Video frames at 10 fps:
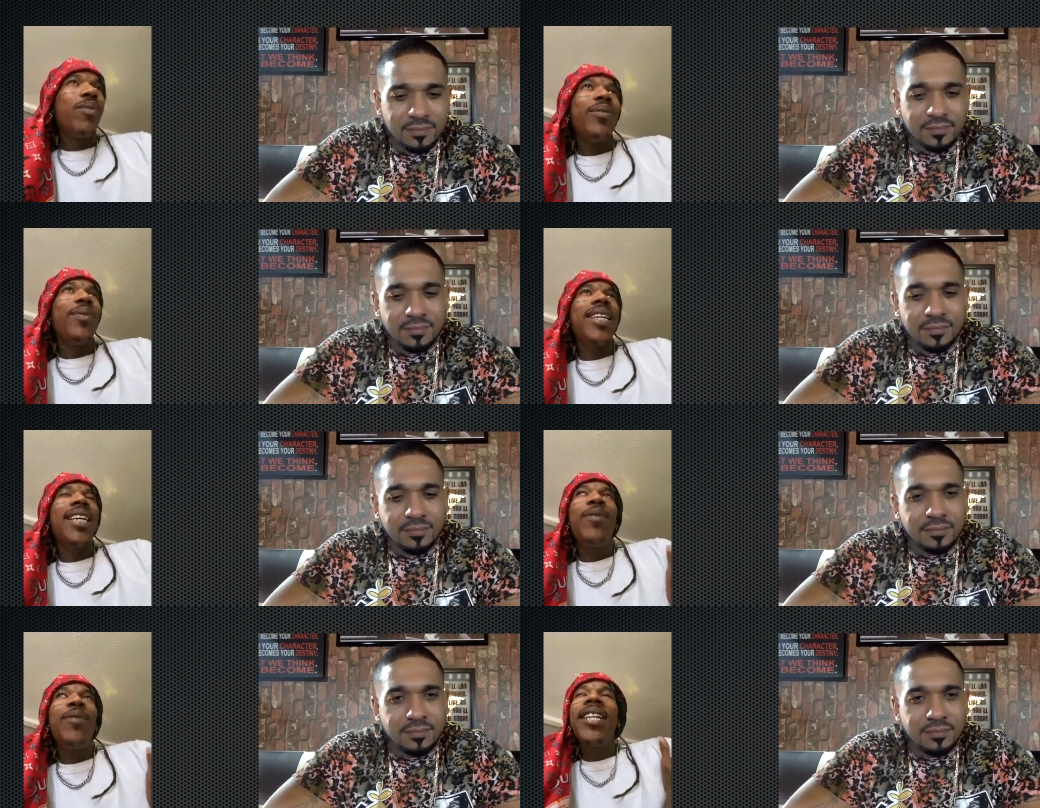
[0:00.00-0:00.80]
Speaker 1: really we
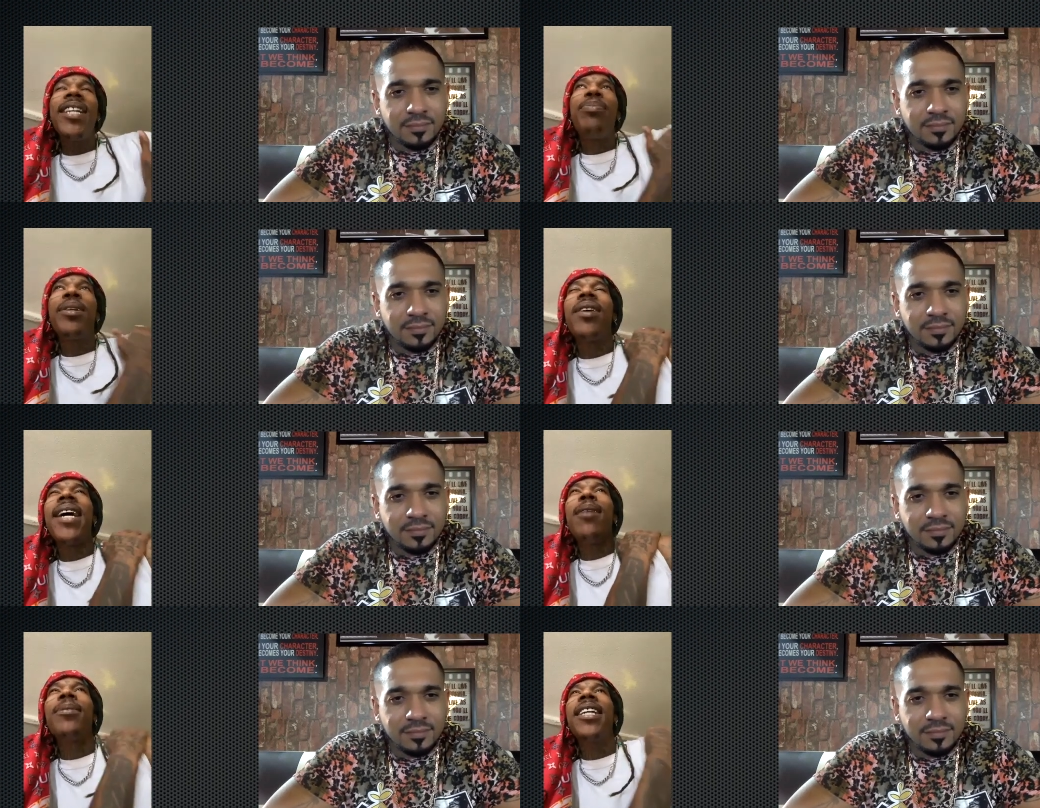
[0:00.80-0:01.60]
ain't ever put no album
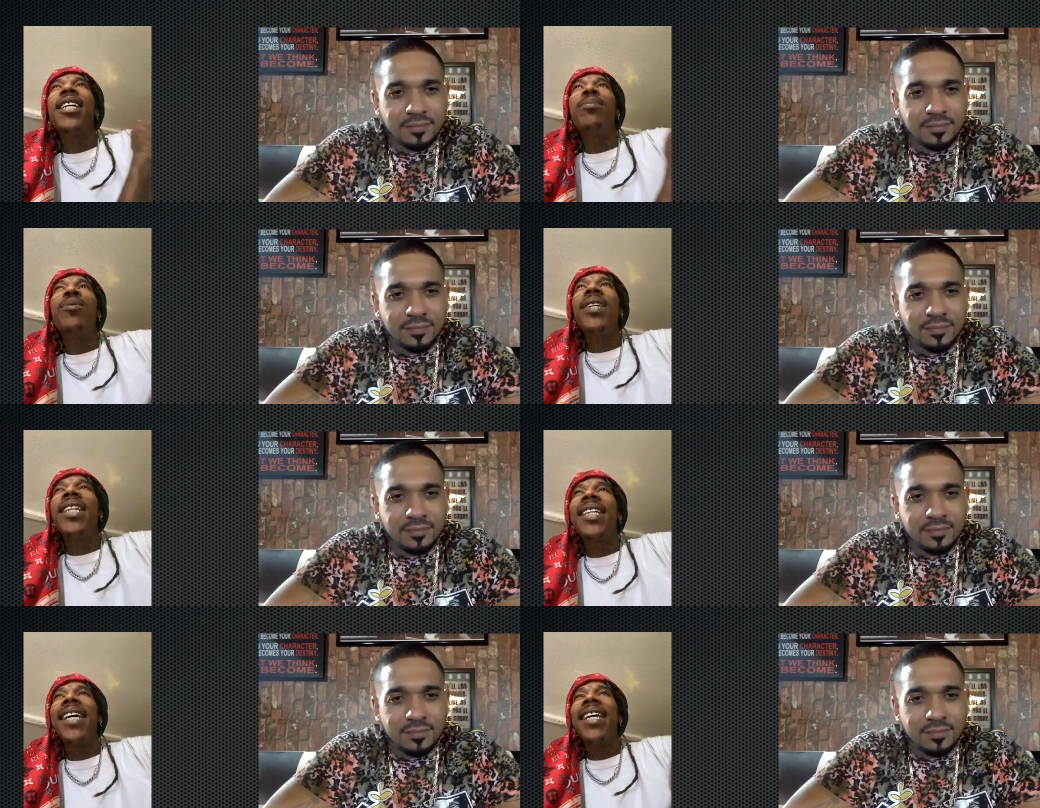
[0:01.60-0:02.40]
together, but we did
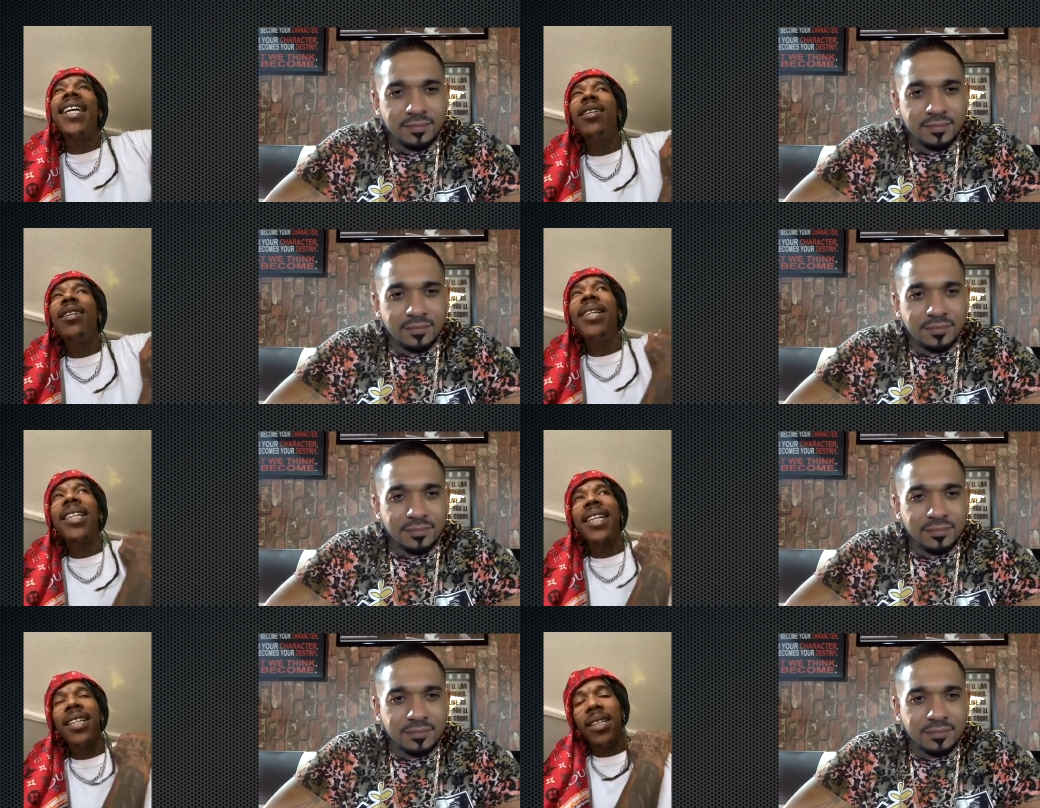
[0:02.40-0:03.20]
like hella mixtapes
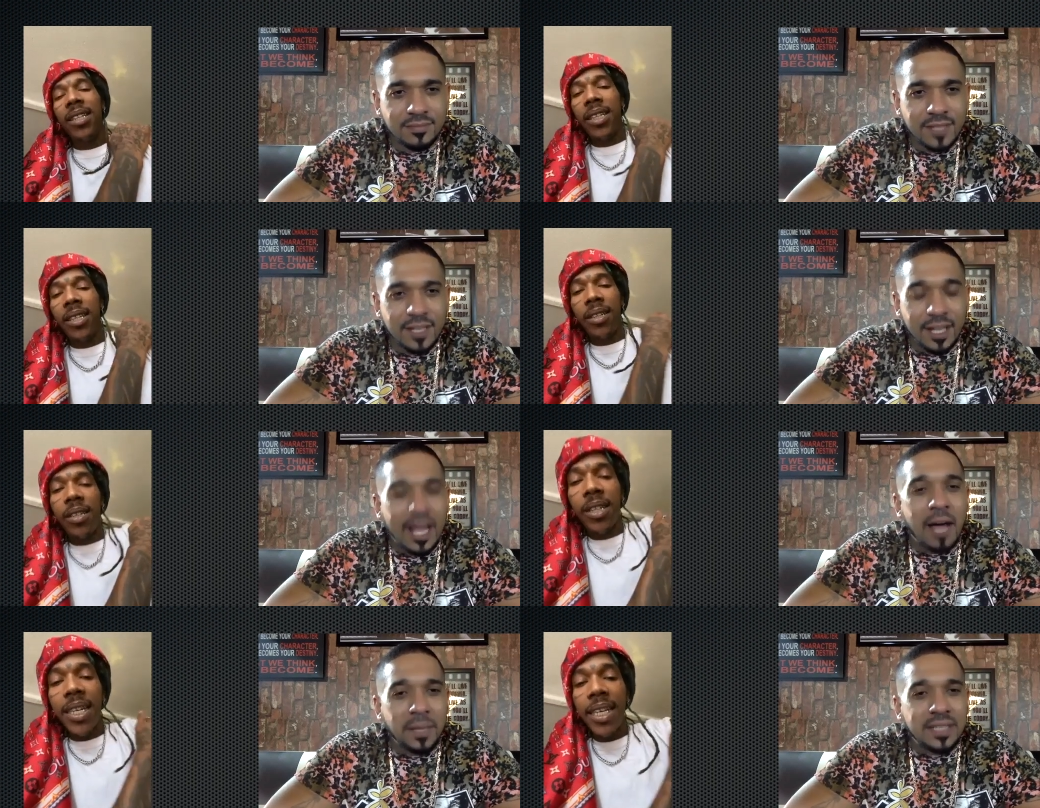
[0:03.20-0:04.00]
and shit. A
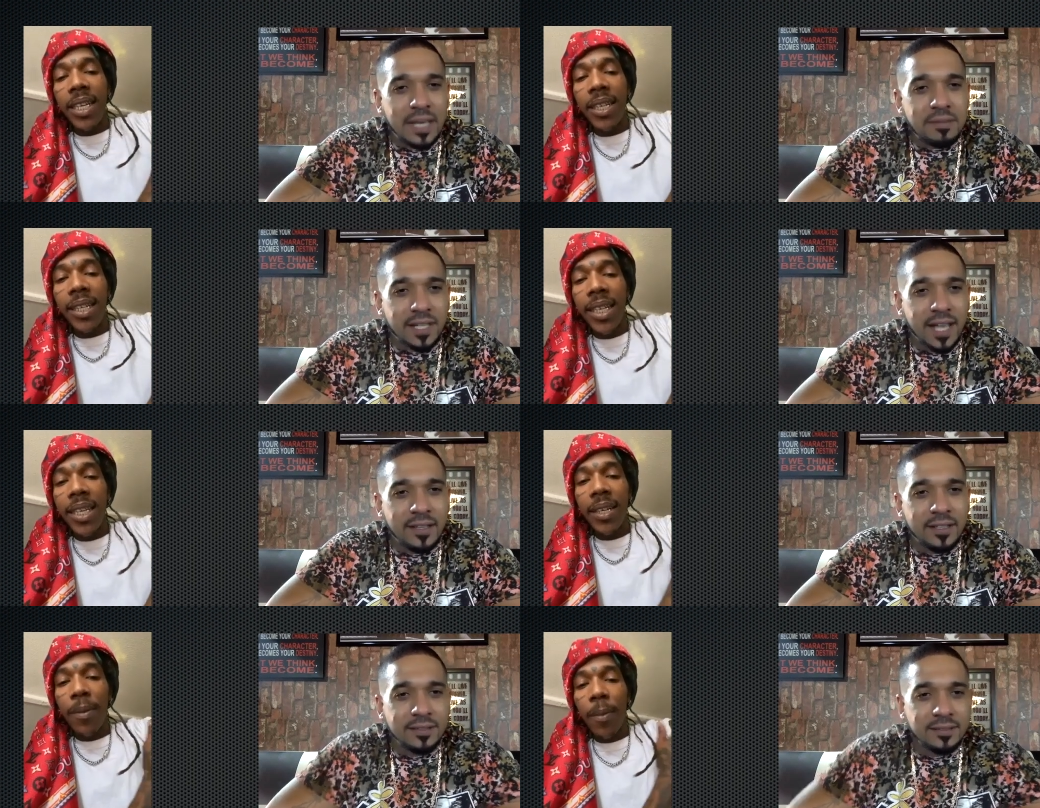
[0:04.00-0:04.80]
lot of mixtapes
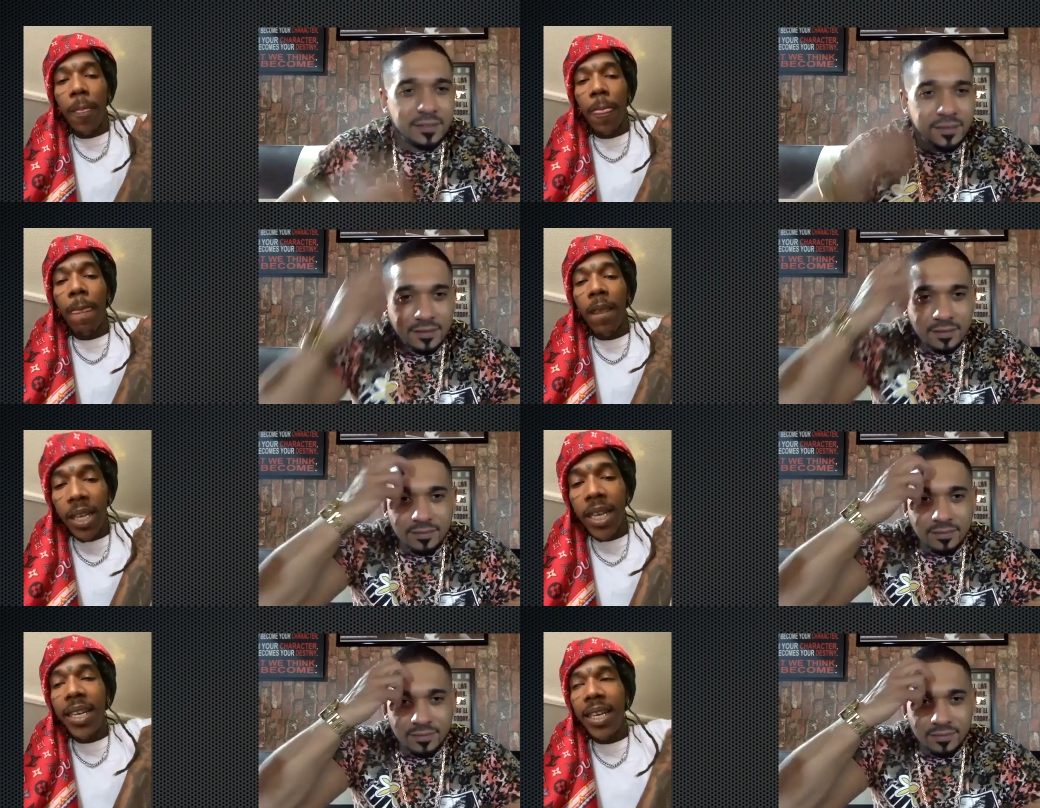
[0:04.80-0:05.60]
together. Yeah,
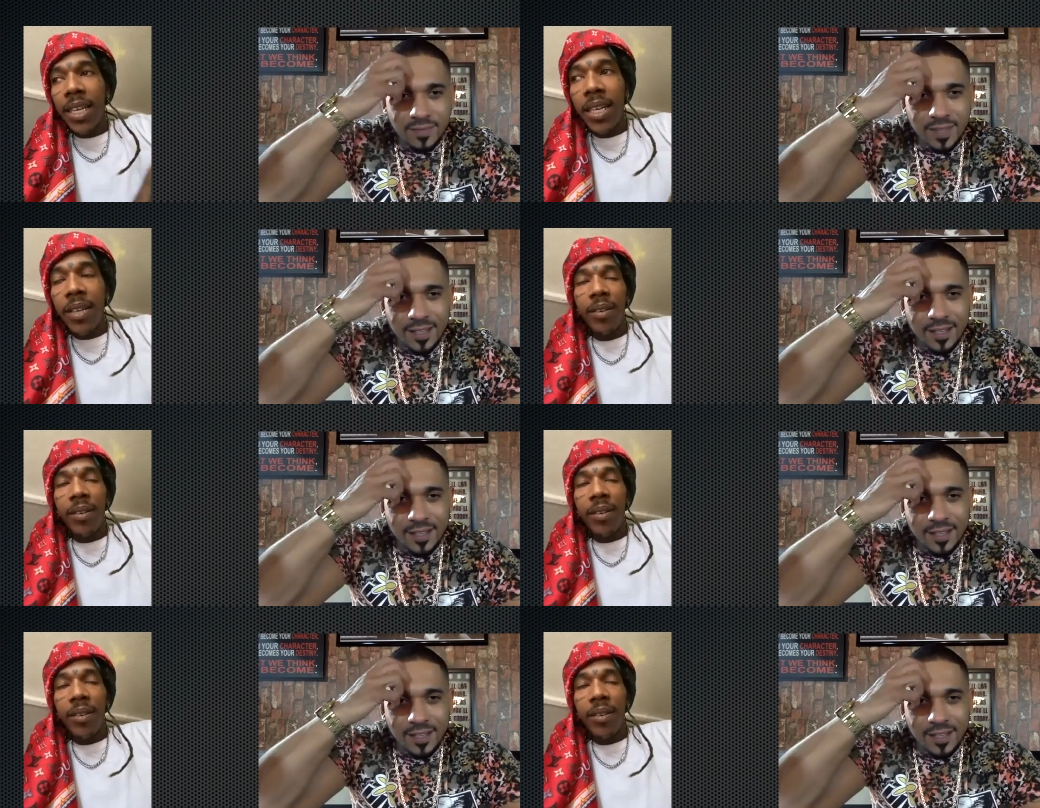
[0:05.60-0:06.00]
hell yeah.